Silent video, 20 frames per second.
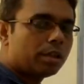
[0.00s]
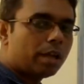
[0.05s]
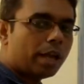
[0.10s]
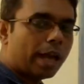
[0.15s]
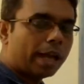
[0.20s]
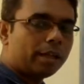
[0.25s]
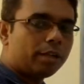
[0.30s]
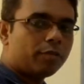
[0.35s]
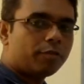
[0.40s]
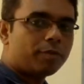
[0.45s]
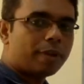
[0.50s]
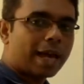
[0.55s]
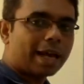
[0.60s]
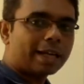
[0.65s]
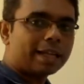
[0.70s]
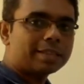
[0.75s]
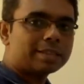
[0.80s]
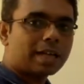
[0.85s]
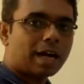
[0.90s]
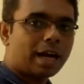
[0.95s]
And if
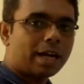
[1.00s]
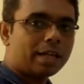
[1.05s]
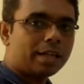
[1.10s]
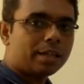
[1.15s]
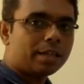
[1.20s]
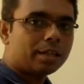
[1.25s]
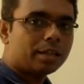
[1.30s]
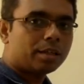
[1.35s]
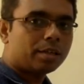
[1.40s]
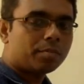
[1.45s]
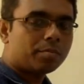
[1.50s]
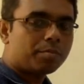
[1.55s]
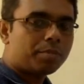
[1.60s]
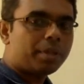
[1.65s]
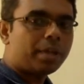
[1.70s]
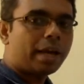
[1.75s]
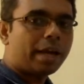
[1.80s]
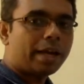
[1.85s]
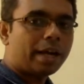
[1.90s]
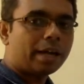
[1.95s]
flag is I,
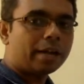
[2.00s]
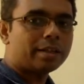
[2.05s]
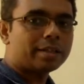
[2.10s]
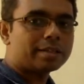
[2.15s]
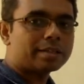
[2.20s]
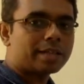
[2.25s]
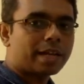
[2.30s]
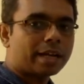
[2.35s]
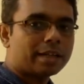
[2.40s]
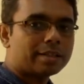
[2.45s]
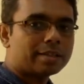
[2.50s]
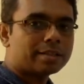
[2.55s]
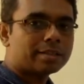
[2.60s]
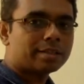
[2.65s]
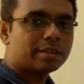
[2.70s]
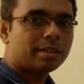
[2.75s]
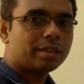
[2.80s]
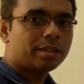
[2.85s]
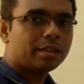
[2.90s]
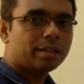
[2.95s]
pi understands
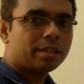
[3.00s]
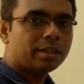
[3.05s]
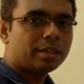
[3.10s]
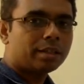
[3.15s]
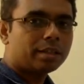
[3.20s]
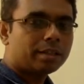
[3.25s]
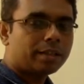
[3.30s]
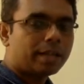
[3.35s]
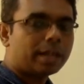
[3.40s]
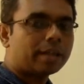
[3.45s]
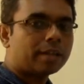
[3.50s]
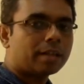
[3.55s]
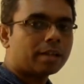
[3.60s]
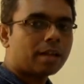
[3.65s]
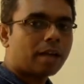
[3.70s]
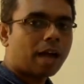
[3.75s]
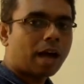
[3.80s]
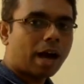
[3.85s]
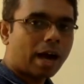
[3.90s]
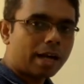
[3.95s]
that
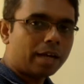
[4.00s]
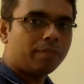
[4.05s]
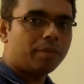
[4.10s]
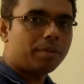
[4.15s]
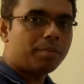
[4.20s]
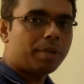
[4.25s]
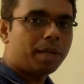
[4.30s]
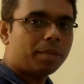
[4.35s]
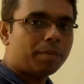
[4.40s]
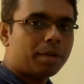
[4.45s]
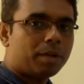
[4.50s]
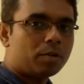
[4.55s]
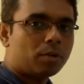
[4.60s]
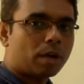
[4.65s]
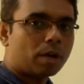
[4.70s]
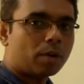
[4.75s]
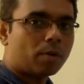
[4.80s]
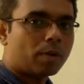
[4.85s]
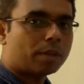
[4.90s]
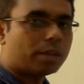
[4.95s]
I will be able to
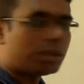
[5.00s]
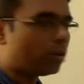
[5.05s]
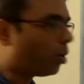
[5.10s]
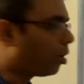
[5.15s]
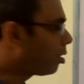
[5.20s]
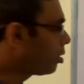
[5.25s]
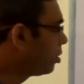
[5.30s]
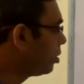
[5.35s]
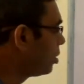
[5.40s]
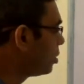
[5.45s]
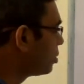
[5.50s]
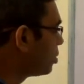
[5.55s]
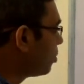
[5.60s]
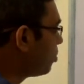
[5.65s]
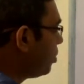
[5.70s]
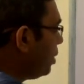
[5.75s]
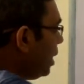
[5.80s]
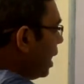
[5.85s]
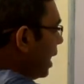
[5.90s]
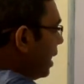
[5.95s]
acquire the lock. So
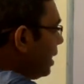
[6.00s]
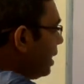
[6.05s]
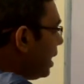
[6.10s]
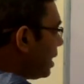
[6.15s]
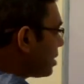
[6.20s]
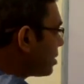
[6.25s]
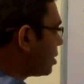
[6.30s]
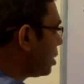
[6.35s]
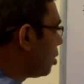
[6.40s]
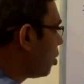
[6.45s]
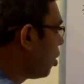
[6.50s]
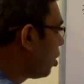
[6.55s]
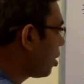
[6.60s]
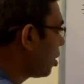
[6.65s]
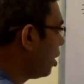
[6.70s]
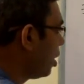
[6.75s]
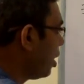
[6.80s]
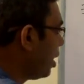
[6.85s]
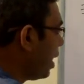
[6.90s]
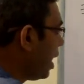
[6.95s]
pi gets the lock
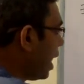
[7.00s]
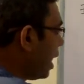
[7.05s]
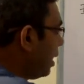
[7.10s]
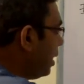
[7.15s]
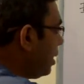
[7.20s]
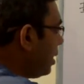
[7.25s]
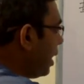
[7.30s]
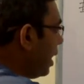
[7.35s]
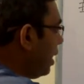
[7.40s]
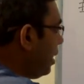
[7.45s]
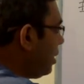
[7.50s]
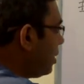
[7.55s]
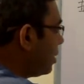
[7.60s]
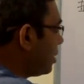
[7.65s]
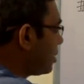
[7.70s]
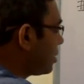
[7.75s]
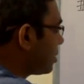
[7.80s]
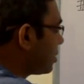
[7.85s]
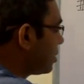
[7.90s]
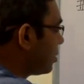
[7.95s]
and it
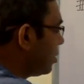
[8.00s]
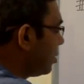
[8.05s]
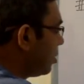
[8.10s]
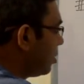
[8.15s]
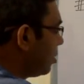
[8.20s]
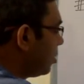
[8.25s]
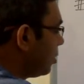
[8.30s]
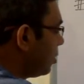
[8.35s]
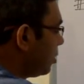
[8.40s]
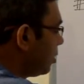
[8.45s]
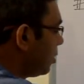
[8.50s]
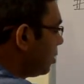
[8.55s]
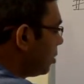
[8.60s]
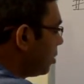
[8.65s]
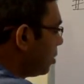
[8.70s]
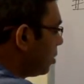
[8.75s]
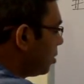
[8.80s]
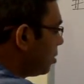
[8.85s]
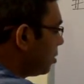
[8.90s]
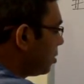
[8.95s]
enters
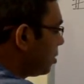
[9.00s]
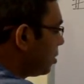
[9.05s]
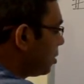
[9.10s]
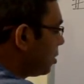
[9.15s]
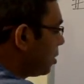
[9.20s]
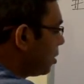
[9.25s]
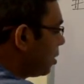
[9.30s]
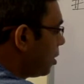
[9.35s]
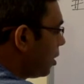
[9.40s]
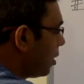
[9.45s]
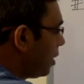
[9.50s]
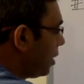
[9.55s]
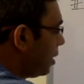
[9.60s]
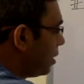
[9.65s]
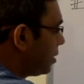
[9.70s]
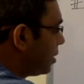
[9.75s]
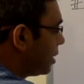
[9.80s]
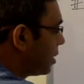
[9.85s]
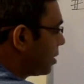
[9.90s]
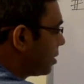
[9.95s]
critical
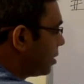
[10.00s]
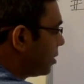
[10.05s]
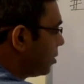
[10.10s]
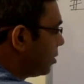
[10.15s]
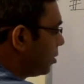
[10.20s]
section.